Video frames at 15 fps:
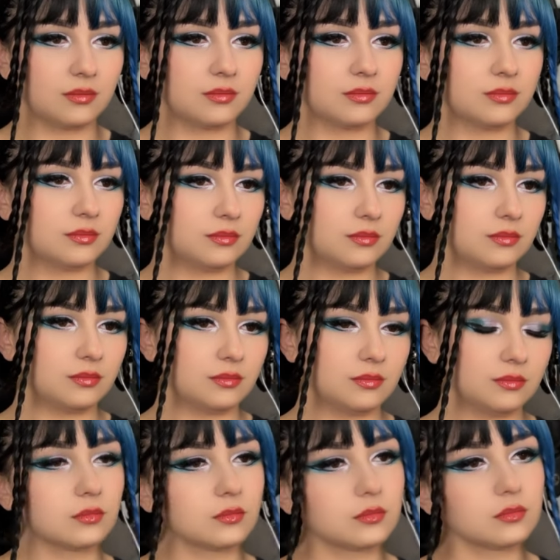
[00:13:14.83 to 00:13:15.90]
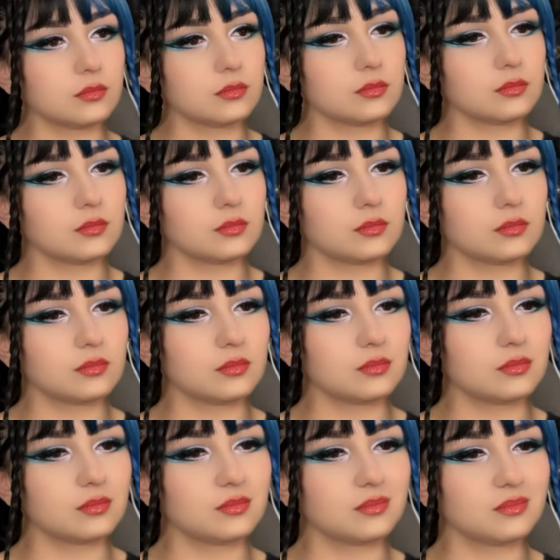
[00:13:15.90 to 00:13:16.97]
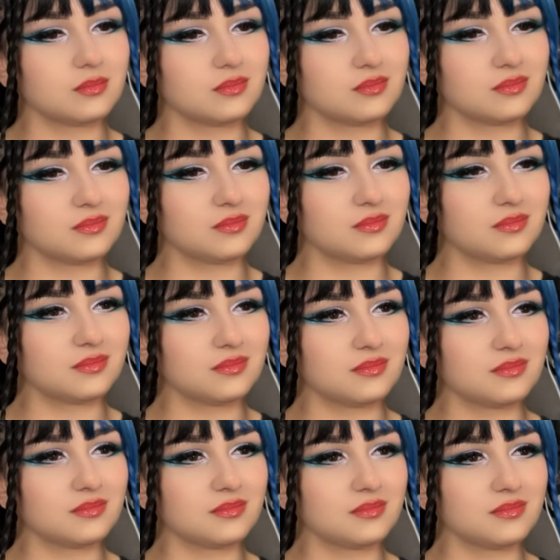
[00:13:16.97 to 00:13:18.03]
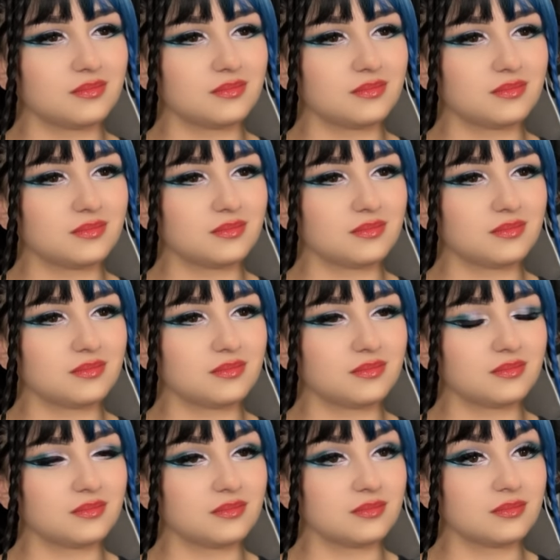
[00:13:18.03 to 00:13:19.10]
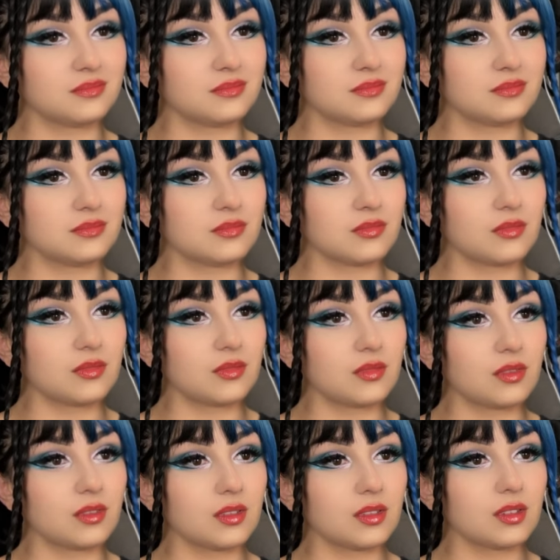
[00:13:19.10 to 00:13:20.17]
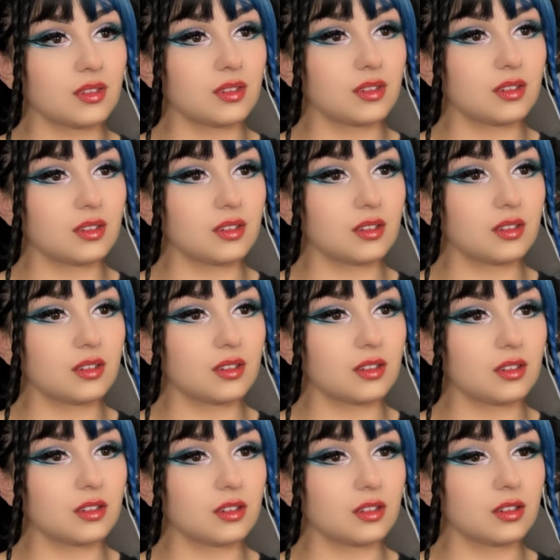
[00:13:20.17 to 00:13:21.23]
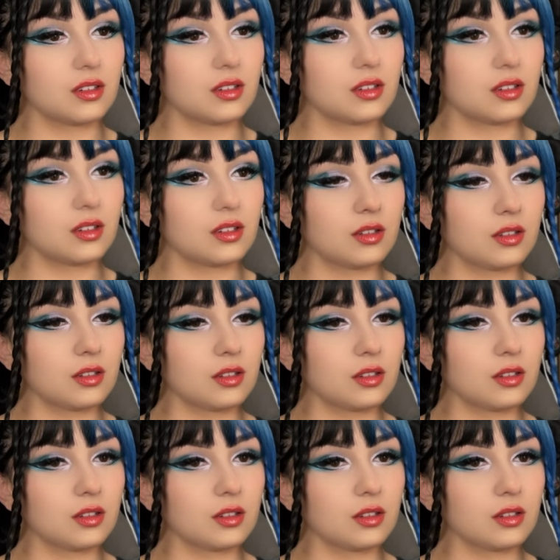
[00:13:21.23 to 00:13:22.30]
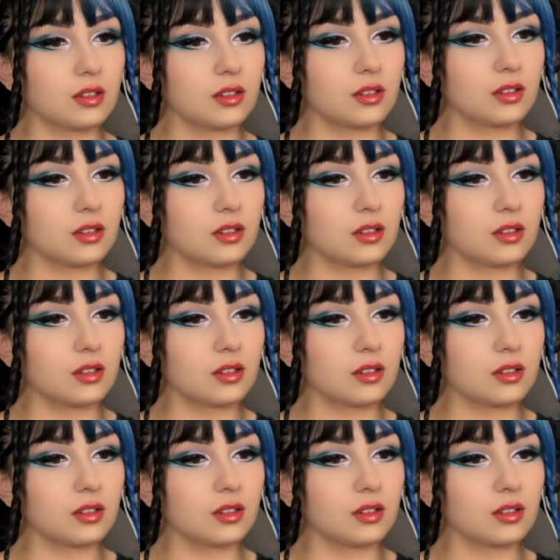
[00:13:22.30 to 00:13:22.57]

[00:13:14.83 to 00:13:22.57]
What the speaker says: No one is speaking in this clip.